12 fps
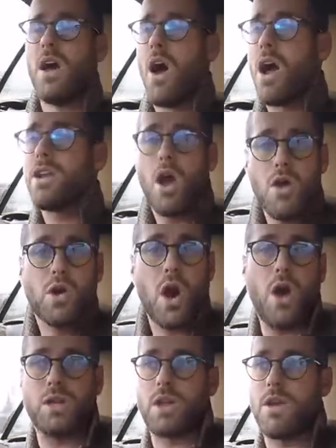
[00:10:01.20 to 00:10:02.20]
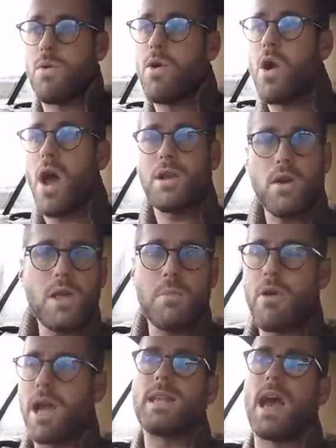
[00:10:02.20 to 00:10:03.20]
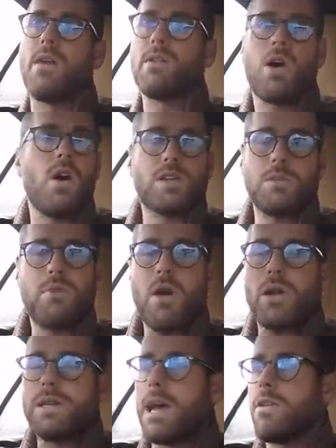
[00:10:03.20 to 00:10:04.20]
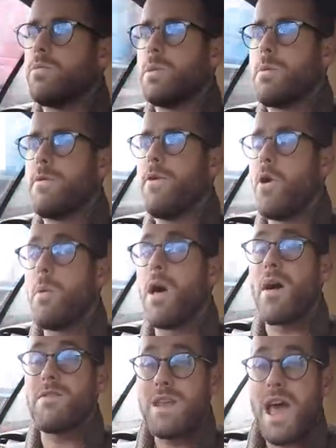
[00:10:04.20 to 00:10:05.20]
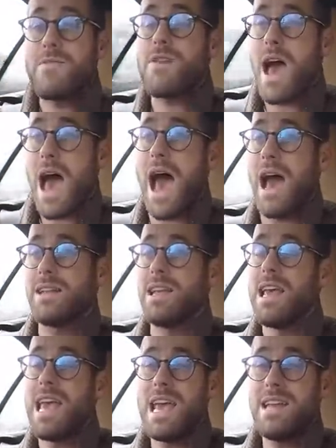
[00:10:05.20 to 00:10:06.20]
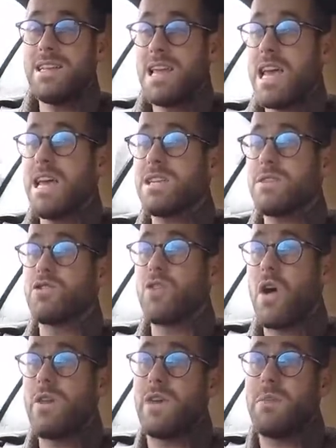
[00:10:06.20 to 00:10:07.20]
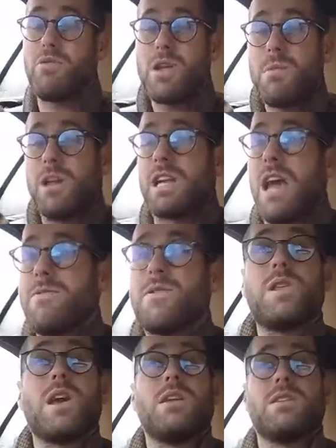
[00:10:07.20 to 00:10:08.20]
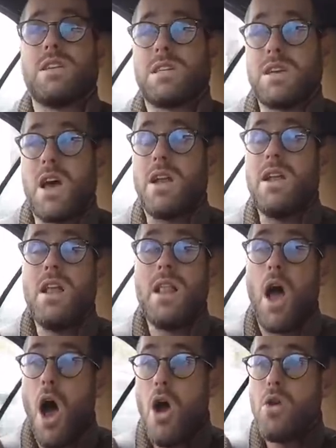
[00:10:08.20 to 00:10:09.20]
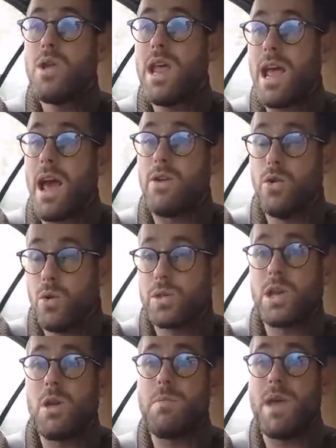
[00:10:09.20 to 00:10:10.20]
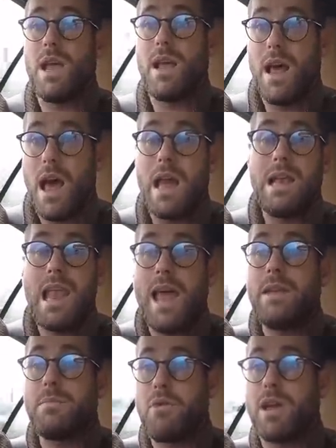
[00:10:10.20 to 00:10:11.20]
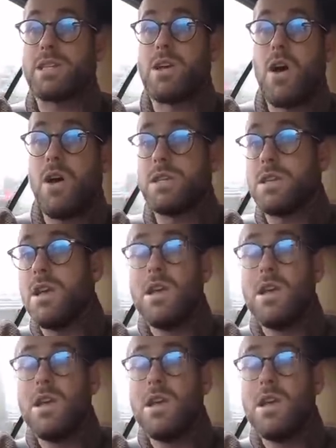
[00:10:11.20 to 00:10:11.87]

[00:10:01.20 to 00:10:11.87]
I know cars go wrong. I know they break down. Cars have broken down on me before, but I've never had, in years of driving, pretty much everything under the sun, owning and also being uh, lent press cars,